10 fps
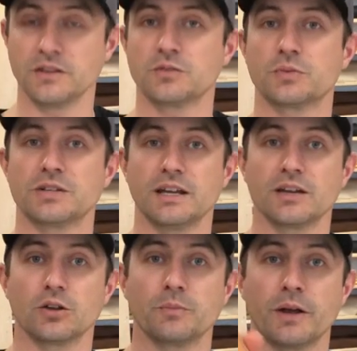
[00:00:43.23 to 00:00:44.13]
This
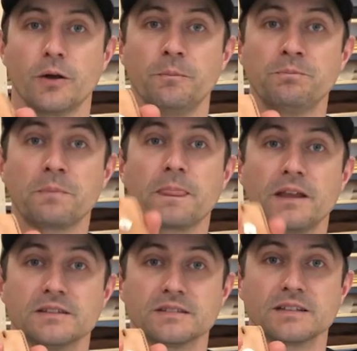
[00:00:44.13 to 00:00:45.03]
particular belt
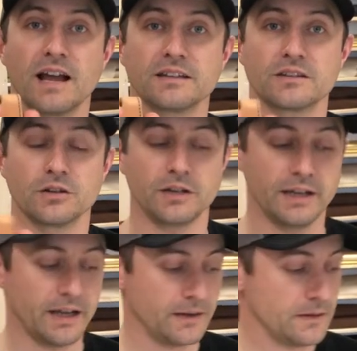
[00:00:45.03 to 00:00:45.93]
is a size
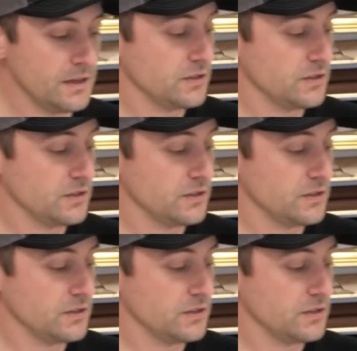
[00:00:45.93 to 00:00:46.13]
38.